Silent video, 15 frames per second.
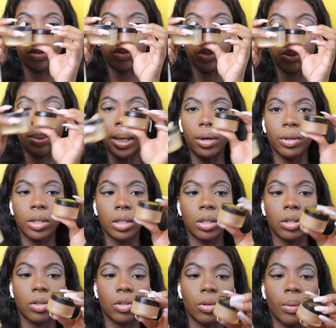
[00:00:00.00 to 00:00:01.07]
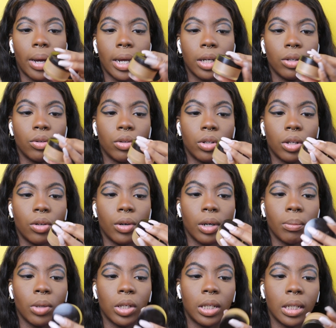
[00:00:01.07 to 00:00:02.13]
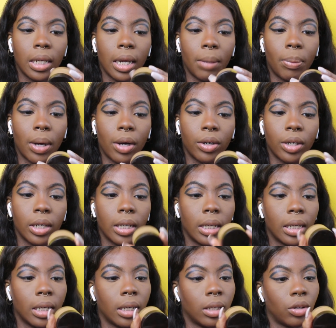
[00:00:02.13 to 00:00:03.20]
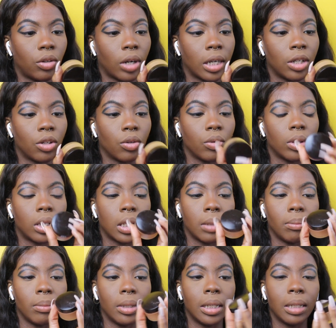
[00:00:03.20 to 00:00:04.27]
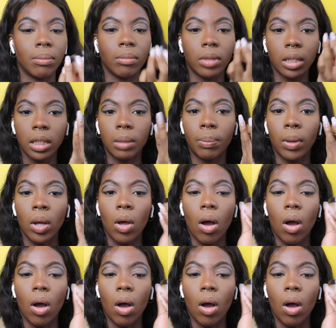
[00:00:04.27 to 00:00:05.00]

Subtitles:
2 powders, so I use the Laura Mercier powder in translucent medium deep